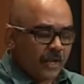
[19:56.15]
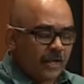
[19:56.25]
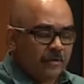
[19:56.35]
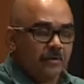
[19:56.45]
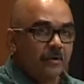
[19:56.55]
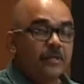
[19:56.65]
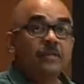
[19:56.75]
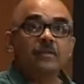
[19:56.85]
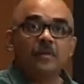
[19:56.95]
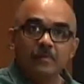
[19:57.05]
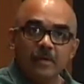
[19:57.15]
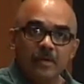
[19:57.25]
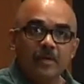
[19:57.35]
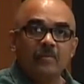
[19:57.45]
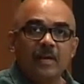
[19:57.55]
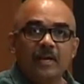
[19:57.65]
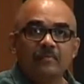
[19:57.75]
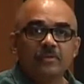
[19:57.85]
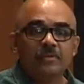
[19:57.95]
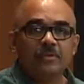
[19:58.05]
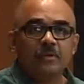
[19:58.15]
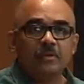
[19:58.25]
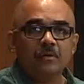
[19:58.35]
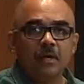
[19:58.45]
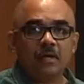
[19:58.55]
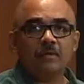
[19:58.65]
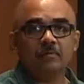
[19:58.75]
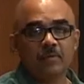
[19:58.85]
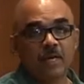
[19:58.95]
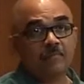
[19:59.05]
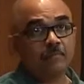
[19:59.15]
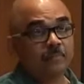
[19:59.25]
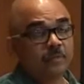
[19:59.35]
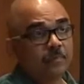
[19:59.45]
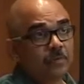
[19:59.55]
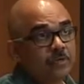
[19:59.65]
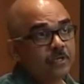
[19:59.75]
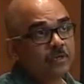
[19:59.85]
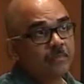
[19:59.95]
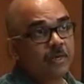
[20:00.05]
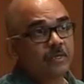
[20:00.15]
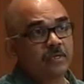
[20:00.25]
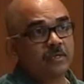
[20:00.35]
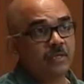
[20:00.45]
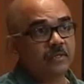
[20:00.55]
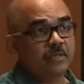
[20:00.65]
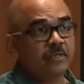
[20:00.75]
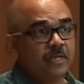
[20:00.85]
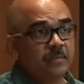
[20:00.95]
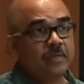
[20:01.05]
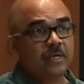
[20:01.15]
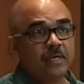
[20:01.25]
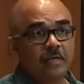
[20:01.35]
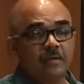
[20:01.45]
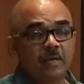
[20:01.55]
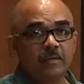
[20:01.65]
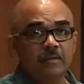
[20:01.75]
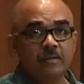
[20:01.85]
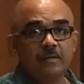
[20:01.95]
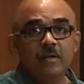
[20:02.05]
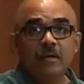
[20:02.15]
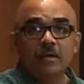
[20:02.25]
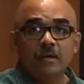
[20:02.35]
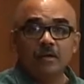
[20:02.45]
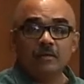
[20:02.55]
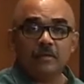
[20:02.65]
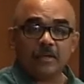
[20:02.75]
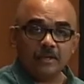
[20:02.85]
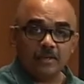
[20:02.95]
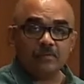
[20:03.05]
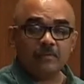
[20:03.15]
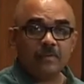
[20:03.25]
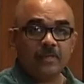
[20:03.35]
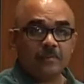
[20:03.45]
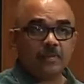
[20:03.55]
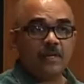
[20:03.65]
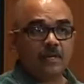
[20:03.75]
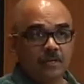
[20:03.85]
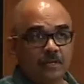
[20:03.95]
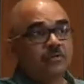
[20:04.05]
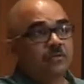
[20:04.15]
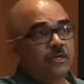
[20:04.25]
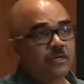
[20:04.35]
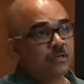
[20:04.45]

And in Tamil again, we have this, we have the political parties like the DMK and the writers from the DMK like Annadurai and